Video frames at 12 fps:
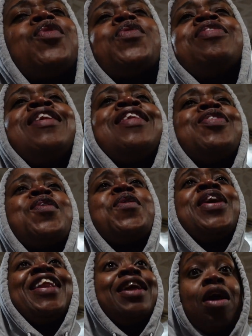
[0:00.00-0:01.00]
through, sing
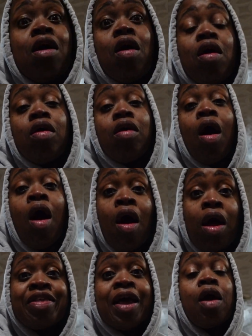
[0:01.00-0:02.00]
through it. Girl,
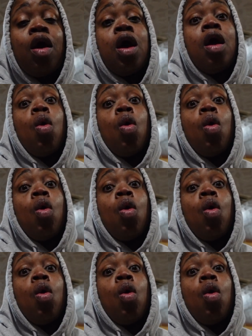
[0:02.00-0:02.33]
I was like,